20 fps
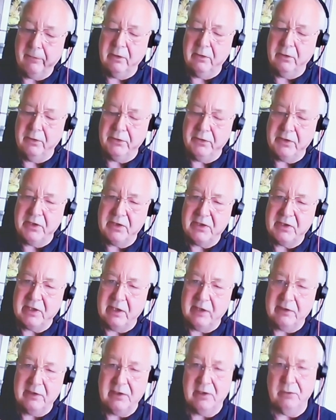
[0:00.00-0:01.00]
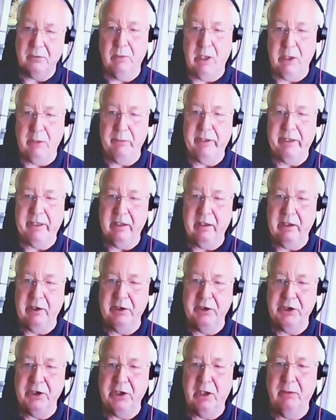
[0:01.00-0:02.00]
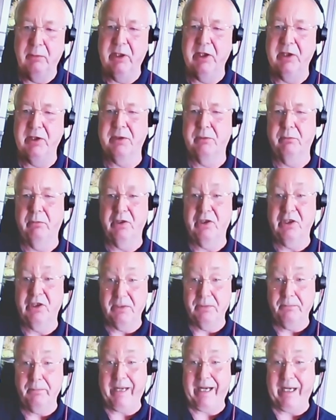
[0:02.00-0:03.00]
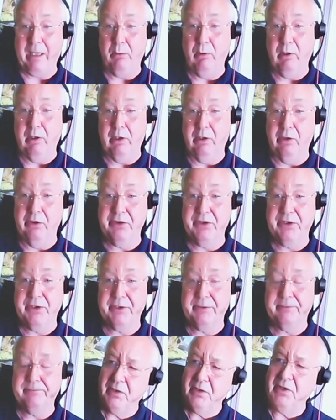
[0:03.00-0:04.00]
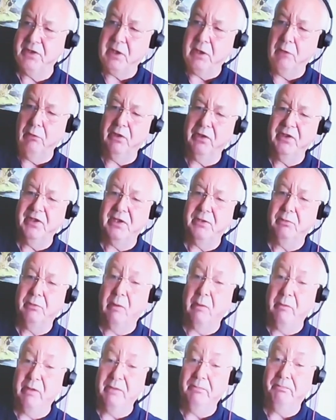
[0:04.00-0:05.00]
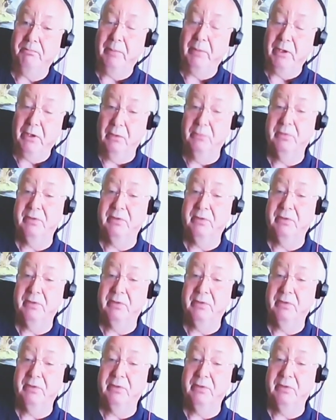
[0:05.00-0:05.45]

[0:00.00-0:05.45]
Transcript: understandings of why we get in shamanism, which is power loss. Soul loss is when we become